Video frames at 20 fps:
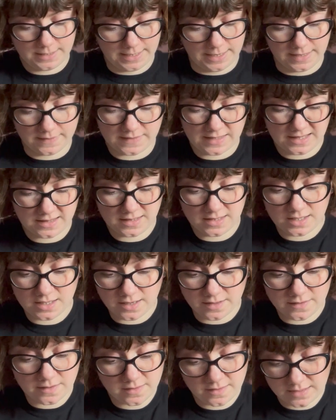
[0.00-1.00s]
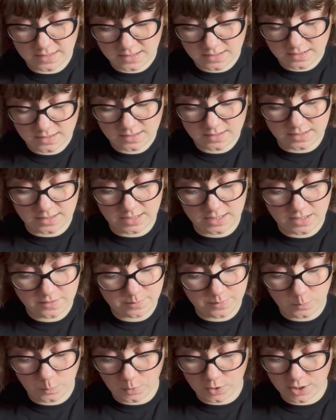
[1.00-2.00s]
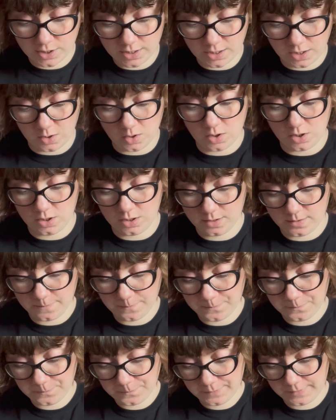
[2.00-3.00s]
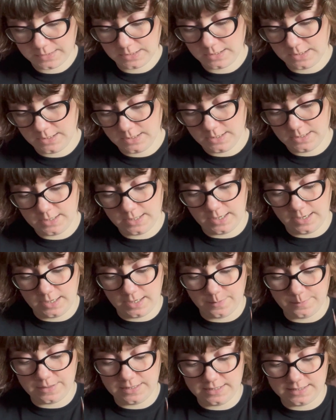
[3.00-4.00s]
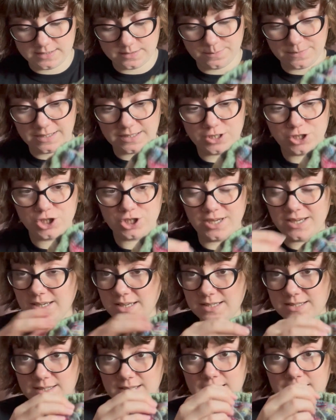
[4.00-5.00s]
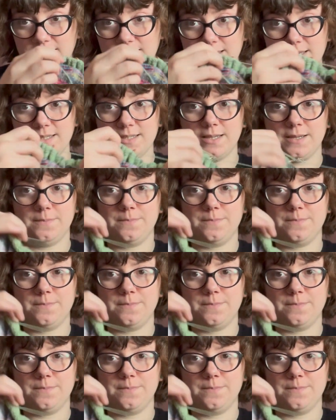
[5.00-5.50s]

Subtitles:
And then the other thing that I have been working on is my shady side